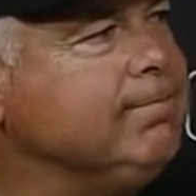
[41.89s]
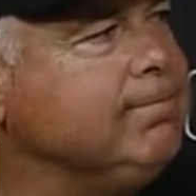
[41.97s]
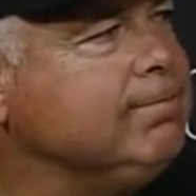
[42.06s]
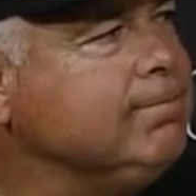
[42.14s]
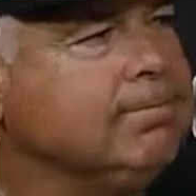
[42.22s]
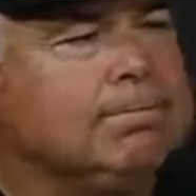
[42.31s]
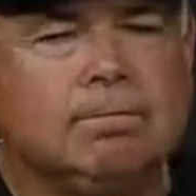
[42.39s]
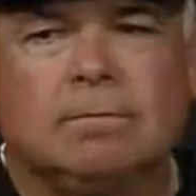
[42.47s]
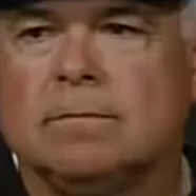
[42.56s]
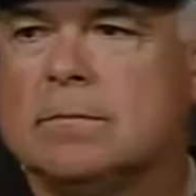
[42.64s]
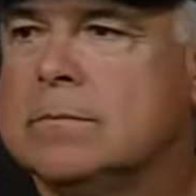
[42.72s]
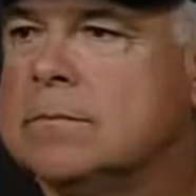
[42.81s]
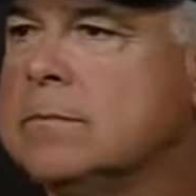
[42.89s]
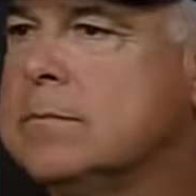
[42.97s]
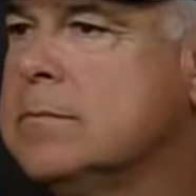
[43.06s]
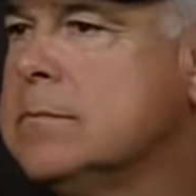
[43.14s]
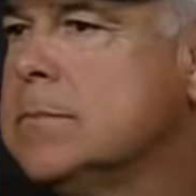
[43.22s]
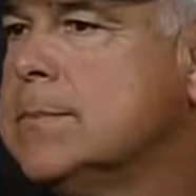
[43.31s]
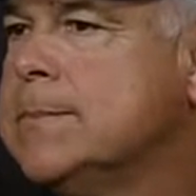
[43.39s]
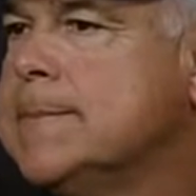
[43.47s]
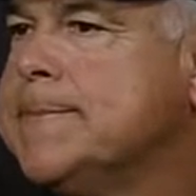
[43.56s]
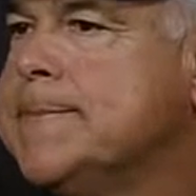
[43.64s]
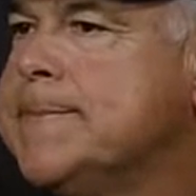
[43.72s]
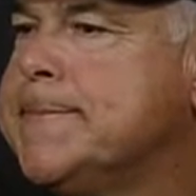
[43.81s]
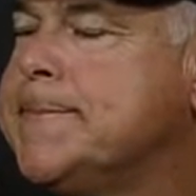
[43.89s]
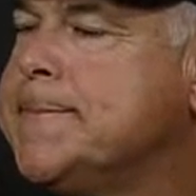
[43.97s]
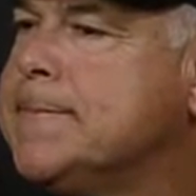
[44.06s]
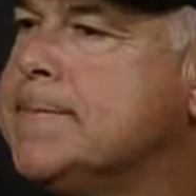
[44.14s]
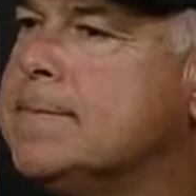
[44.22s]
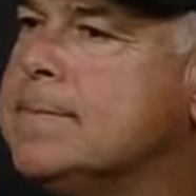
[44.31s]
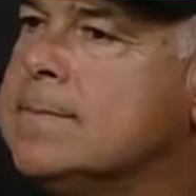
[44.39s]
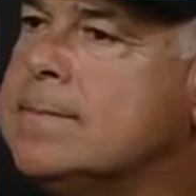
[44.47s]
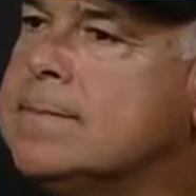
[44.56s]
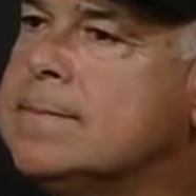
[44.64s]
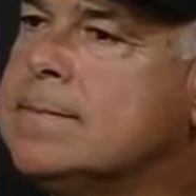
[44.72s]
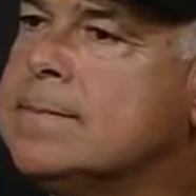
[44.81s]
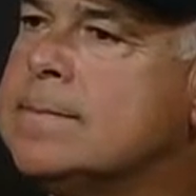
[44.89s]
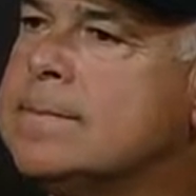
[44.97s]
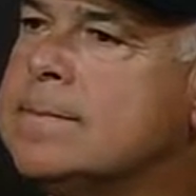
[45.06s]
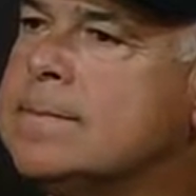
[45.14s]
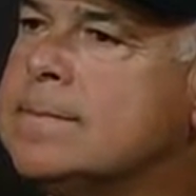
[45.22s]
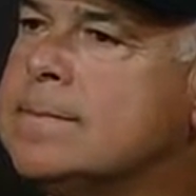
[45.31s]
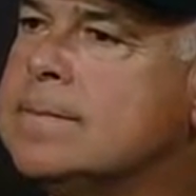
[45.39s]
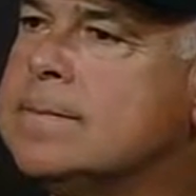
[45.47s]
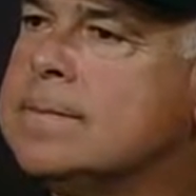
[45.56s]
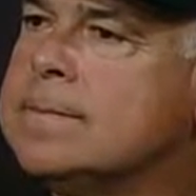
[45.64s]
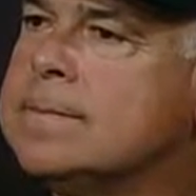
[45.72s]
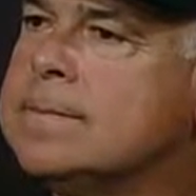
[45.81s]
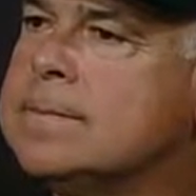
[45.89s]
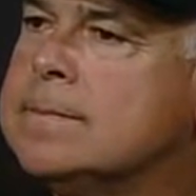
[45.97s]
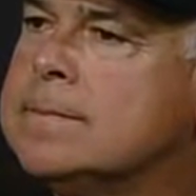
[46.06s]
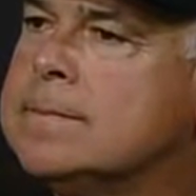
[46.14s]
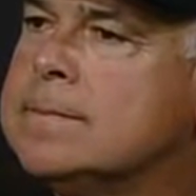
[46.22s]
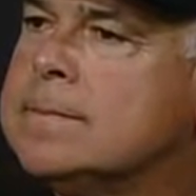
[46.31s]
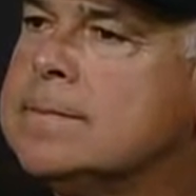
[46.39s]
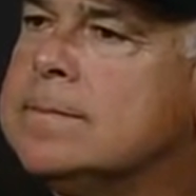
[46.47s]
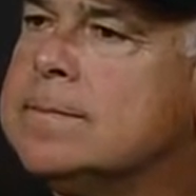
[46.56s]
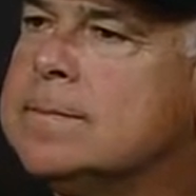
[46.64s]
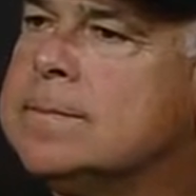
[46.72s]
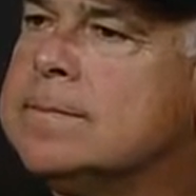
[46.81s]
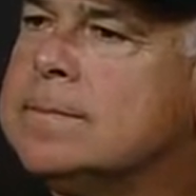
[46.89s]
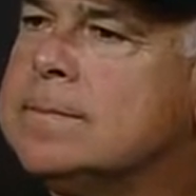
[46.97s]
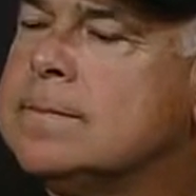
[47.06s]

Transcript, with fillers: How much is the confidence in, uh, in him and just allowing him to go out there and,